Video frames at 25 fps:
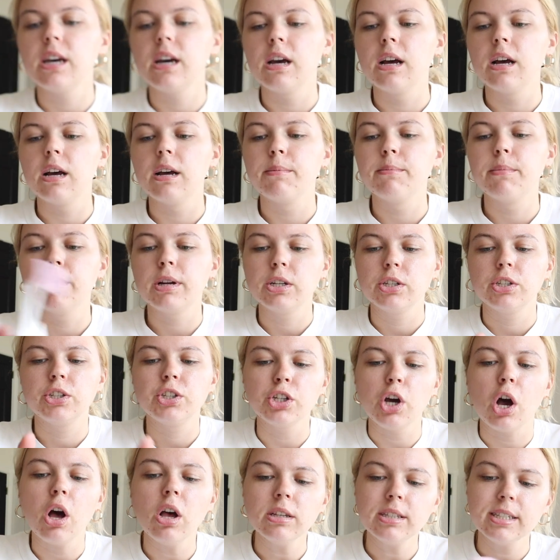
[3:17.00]
um,
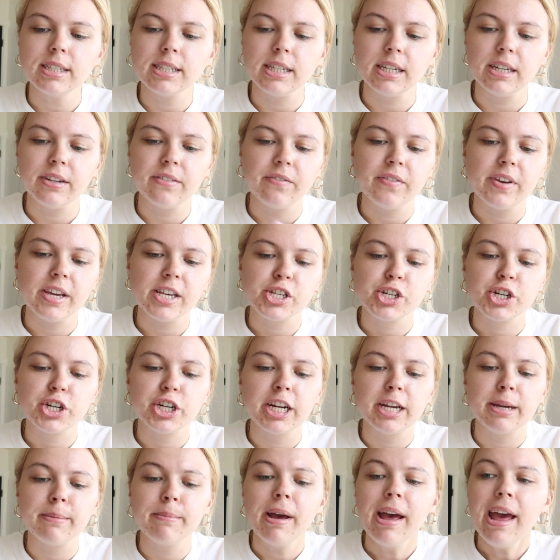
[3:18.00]
doll skin face
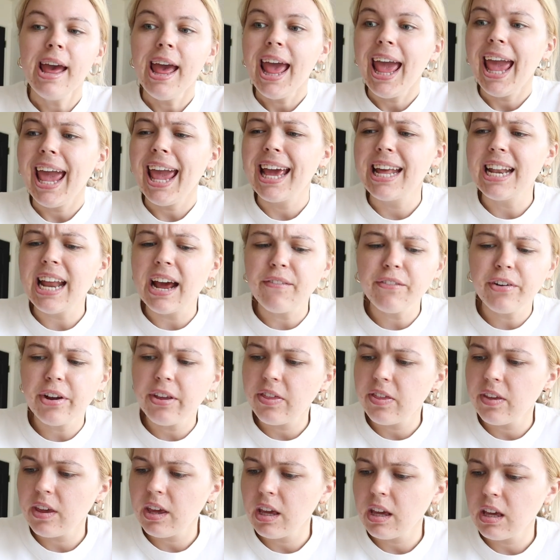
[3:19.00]
cream and
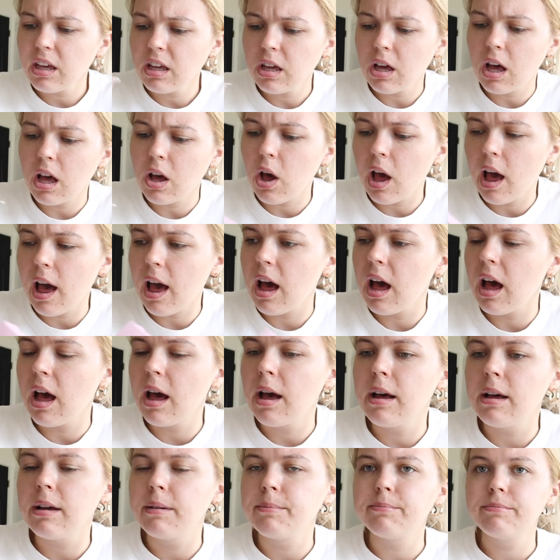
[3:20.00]
everything
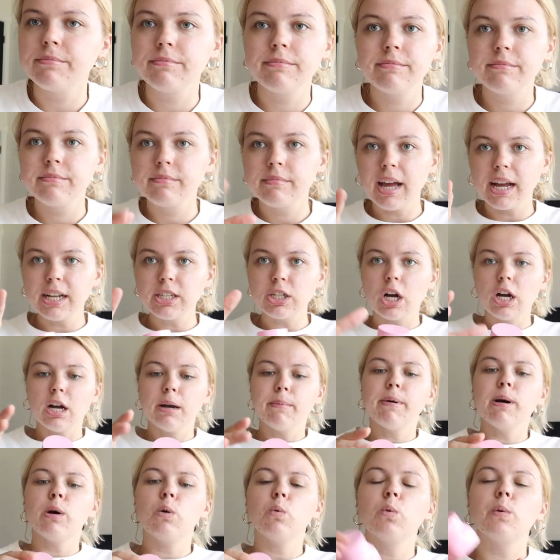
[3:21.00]
um, I talk
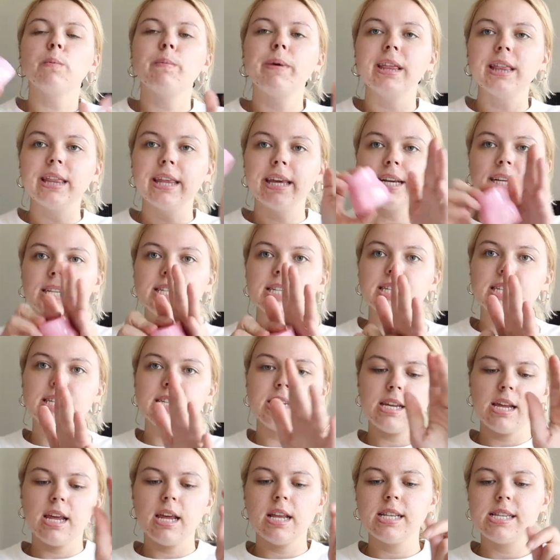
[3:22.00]
about will be linked
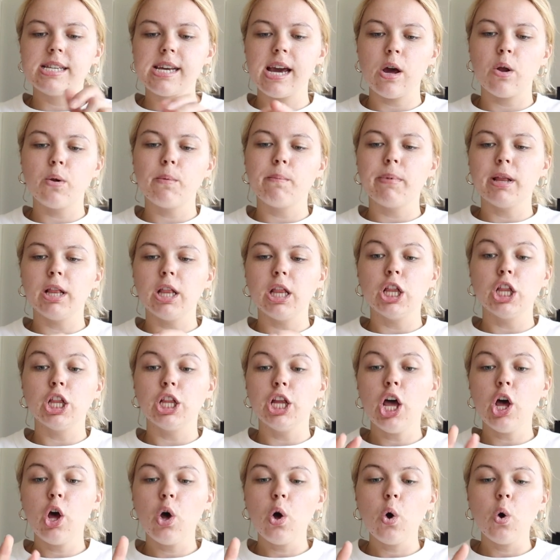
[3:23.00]
down
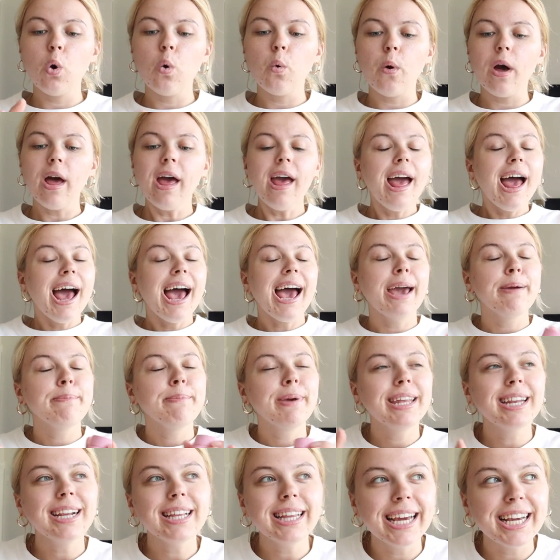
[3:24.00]
below I
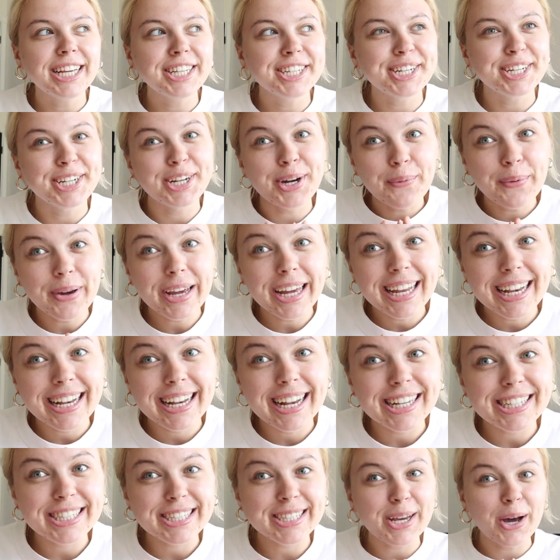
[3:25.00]
made a like to know it
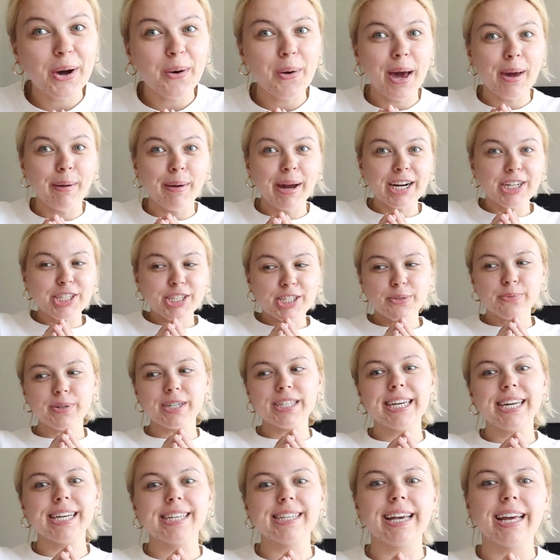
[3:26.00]
so I'm actually
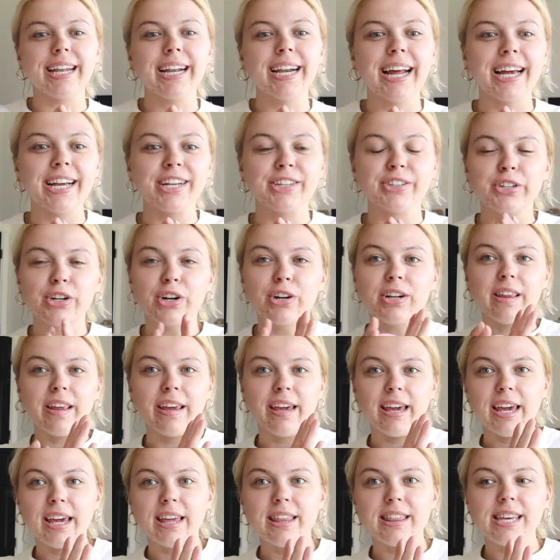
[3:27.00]
really excited I can start
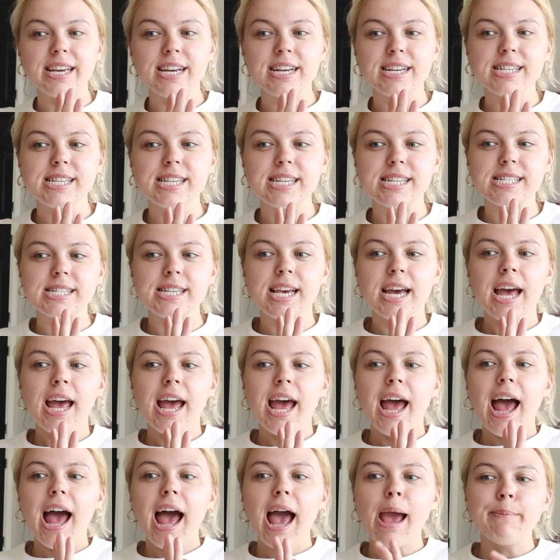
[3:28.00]
linking things because
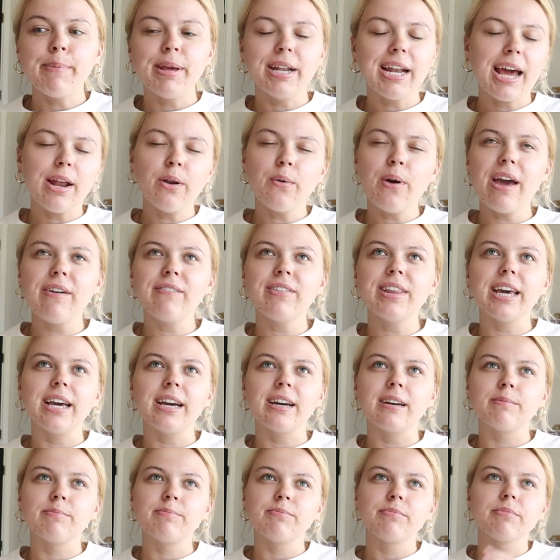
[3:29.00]
I mean I don't have like